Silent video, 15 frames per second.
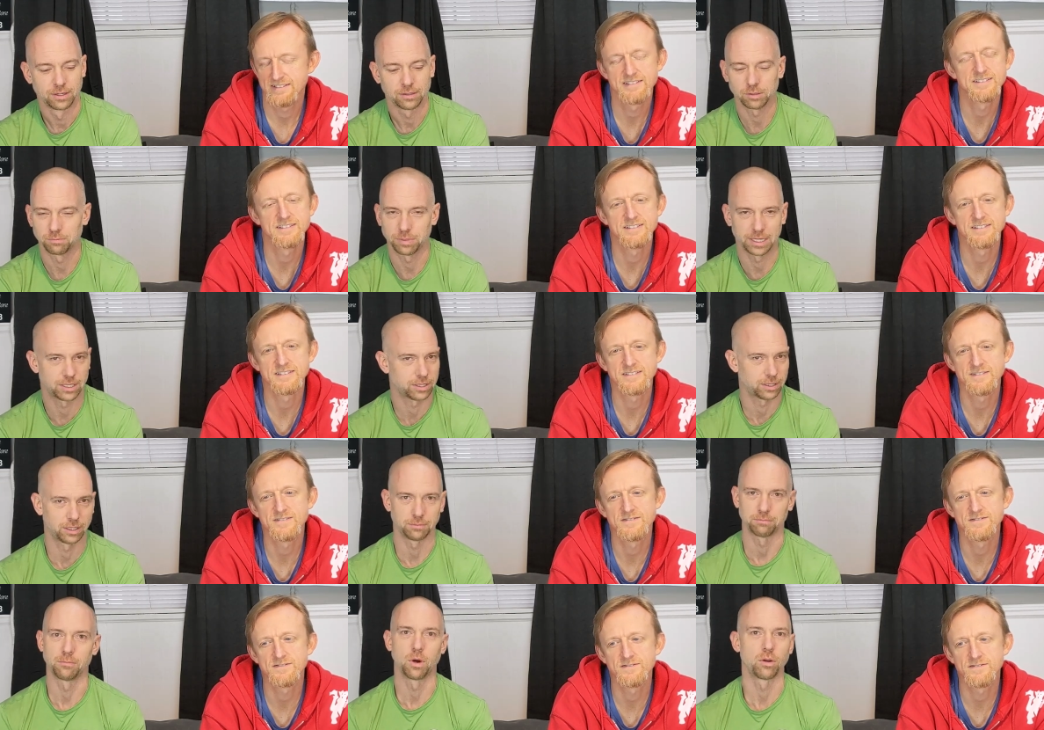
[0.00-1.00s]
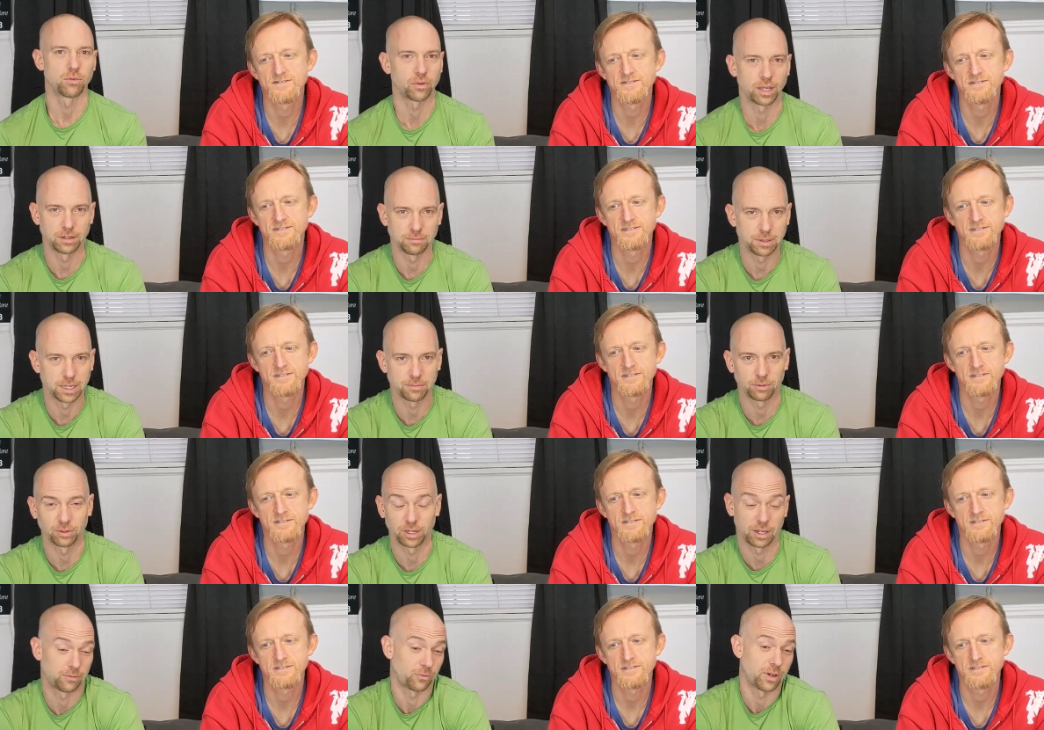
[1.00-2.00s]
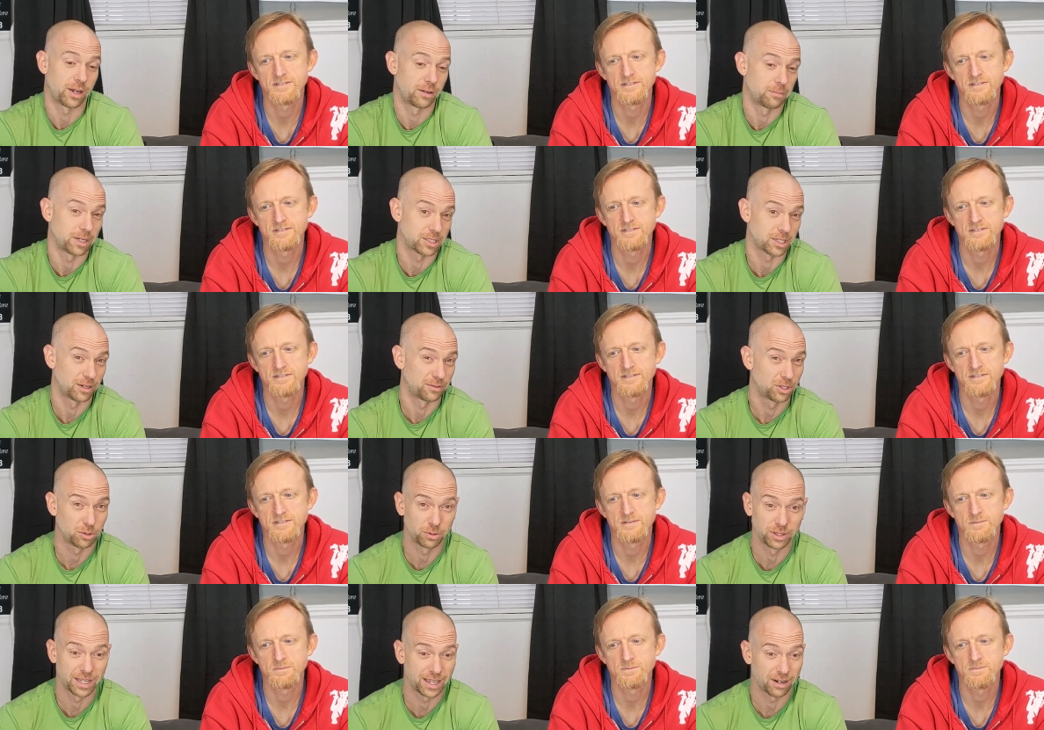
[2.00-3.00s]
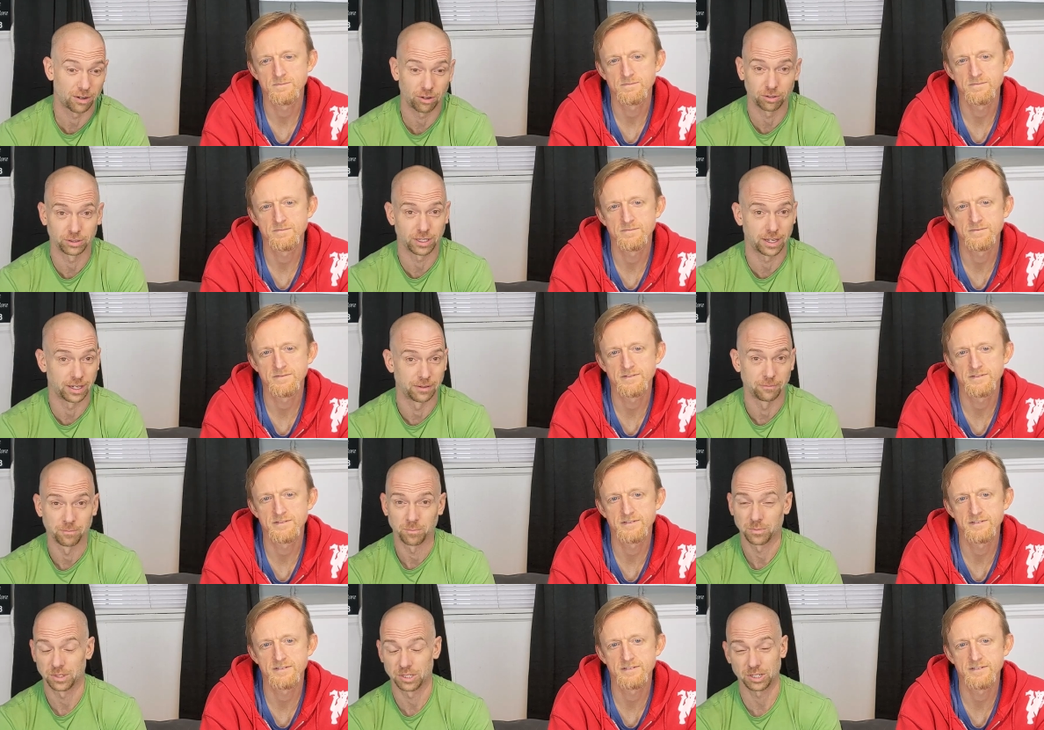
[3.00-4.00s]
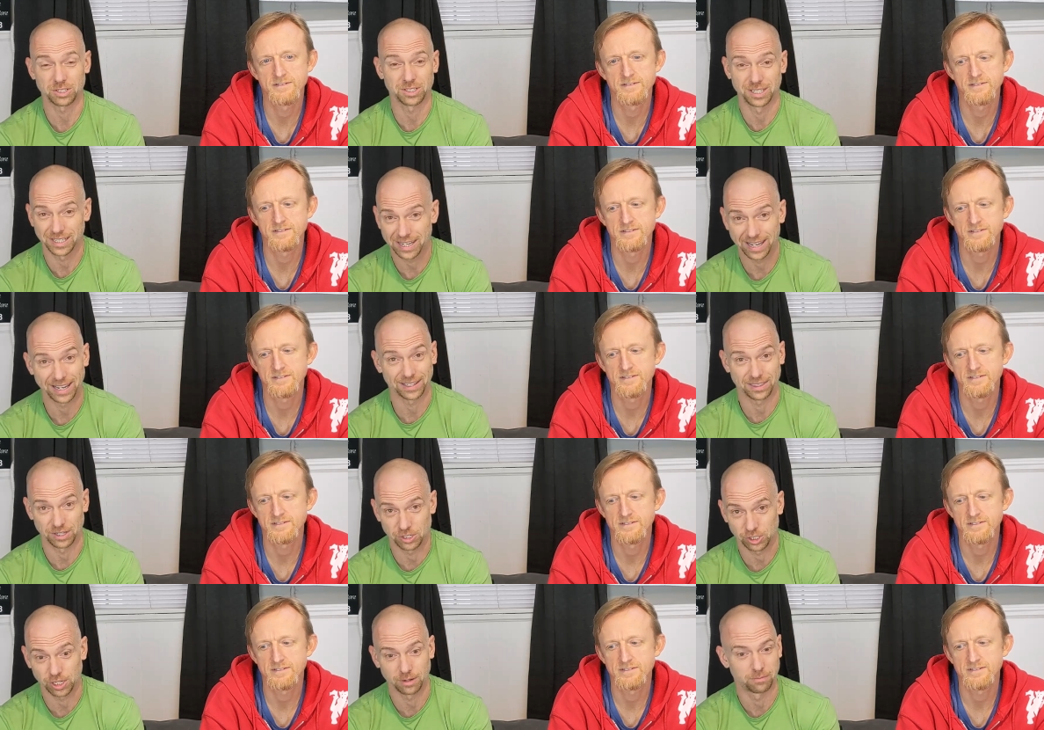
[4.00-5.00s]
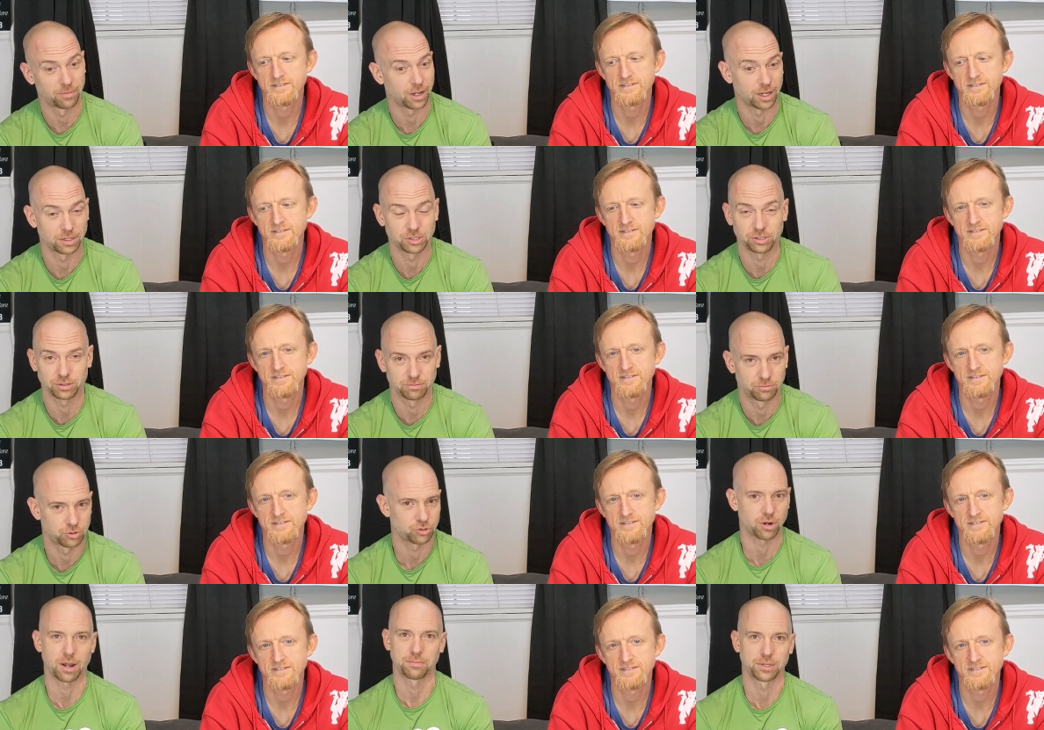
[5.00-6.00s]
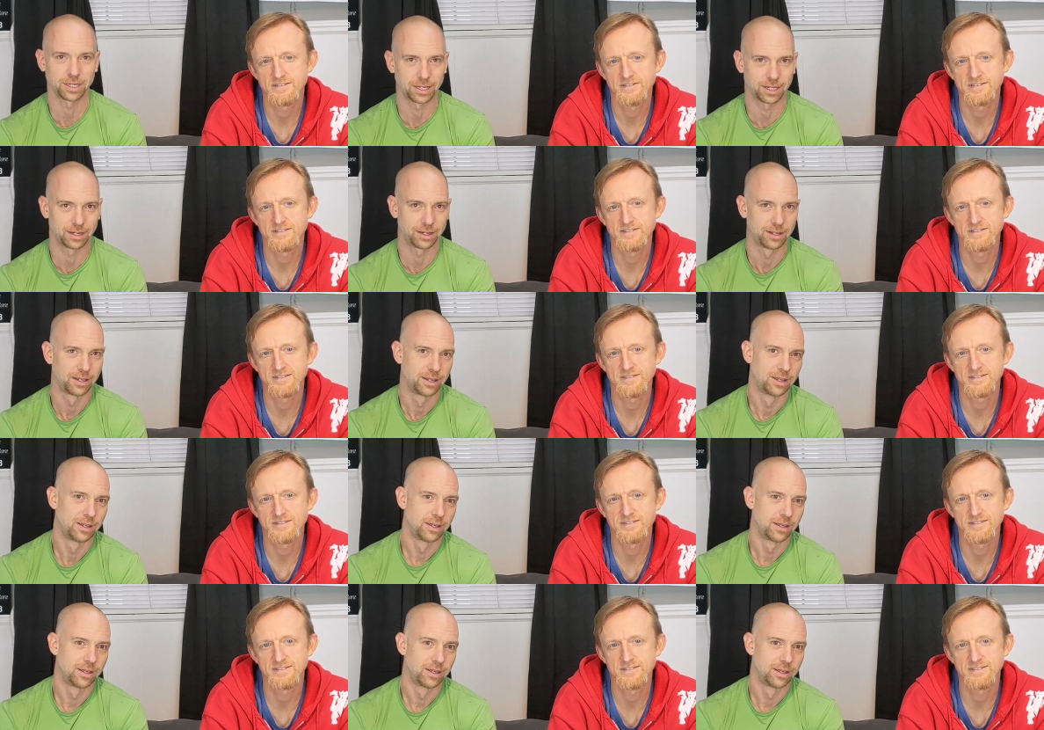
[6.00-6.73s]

Speaker 1: Just basically motivating people, and I find myself doing that all day. Just today at the gym, I dropped in,